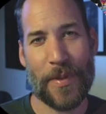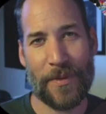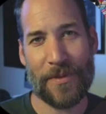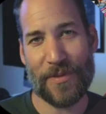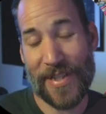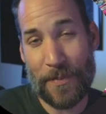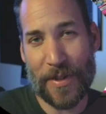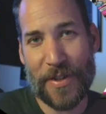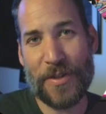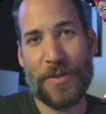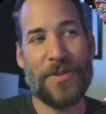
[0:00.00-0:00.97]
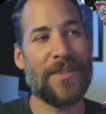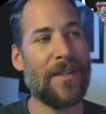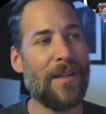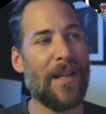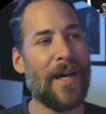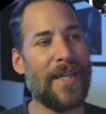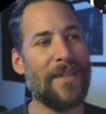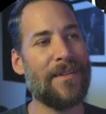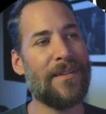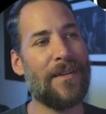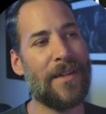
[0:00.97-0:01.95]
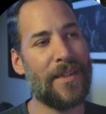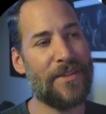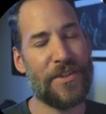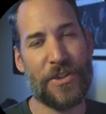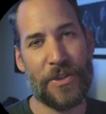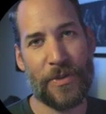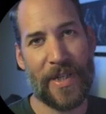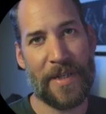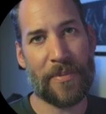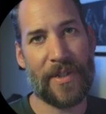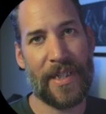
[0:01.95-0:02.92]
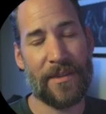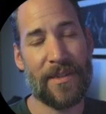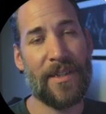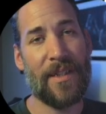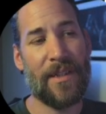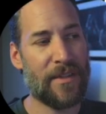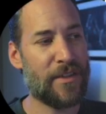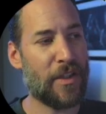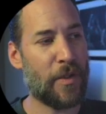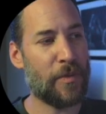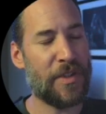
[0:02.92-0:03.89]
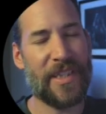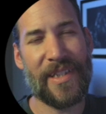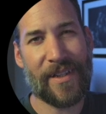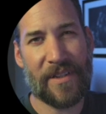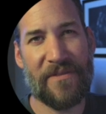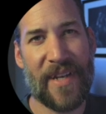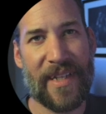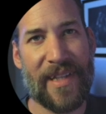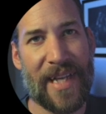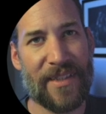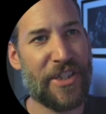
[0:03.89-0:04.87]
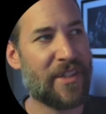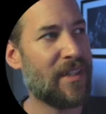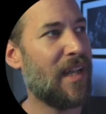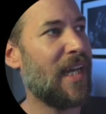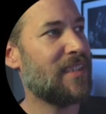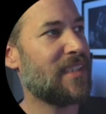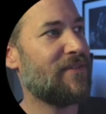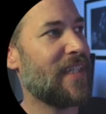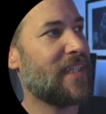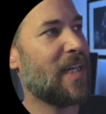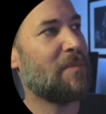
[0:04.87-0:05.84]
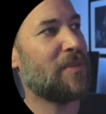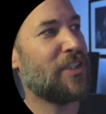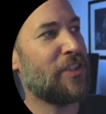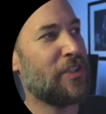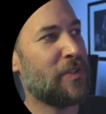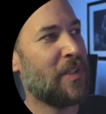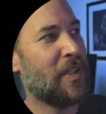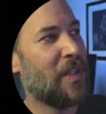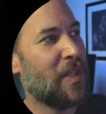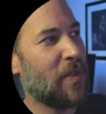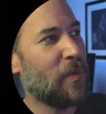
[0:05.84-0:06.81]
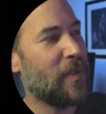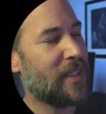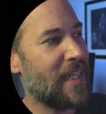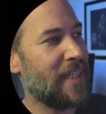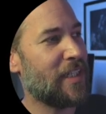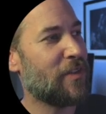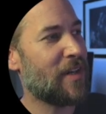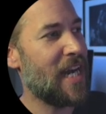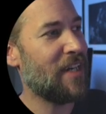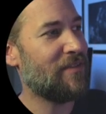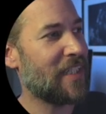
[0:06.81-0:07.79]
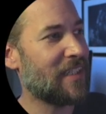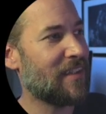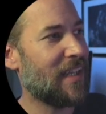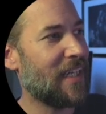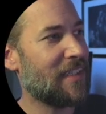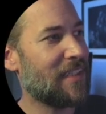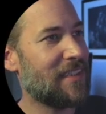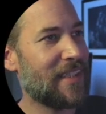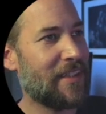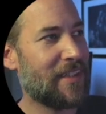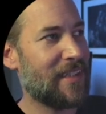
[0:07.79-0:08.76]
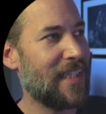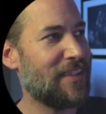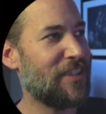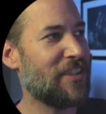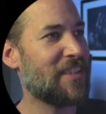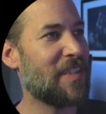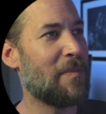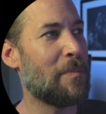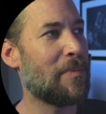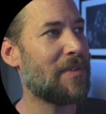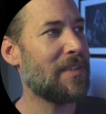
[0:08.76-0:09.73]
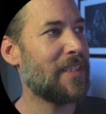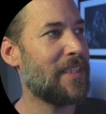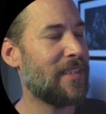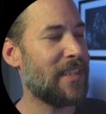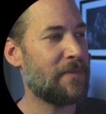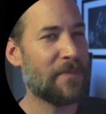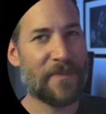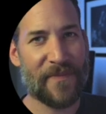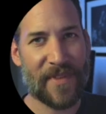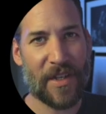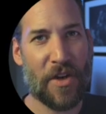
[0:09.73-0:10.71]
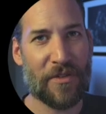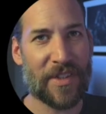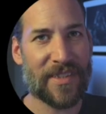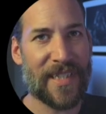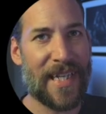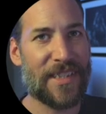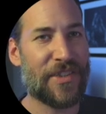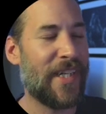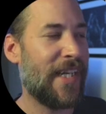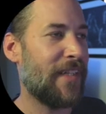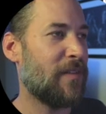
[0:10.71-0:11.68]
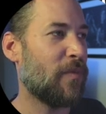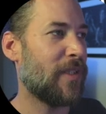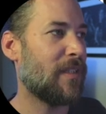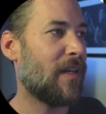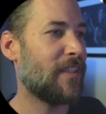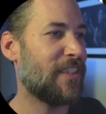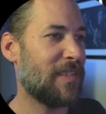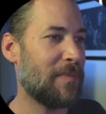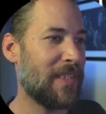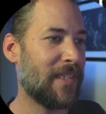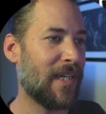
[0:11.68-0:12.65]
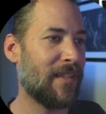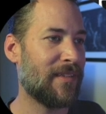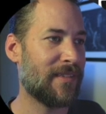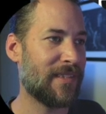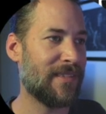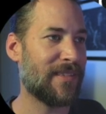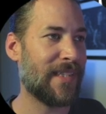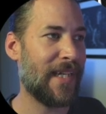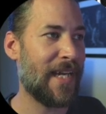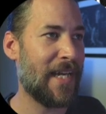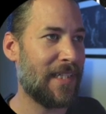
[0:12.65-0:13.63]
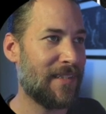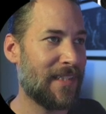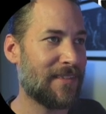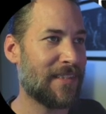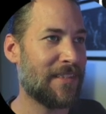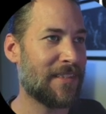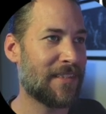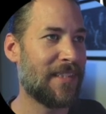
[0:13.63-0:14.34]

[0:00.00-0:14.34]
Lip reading: reproduce light onto a print. So you need to convey that to your clients if they come to you with a graphic like this here that's just completely oversaturated with RGB colors, and say, hey, this is